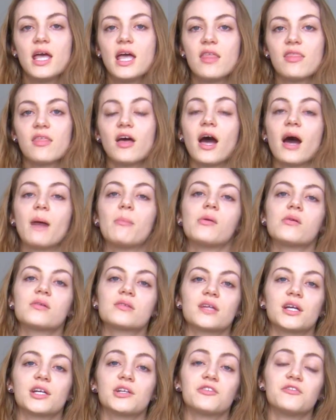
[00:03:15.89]
in the apple
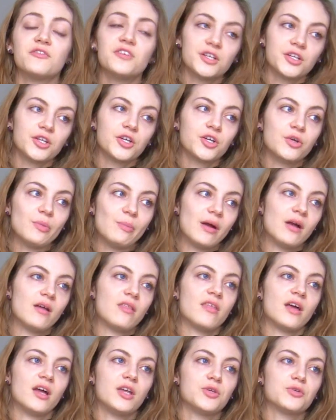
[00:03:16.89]
cider vinegar
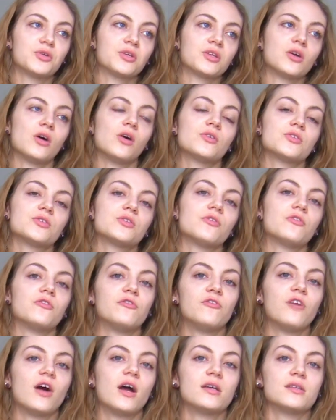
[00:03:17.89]
but that you can also
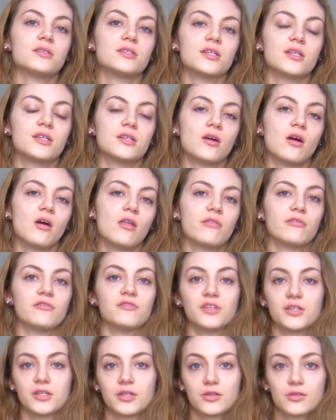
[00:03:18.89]
find in other
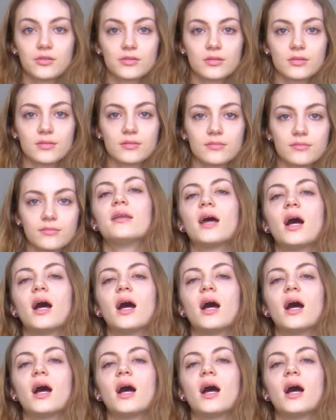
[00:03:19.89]
vinegars.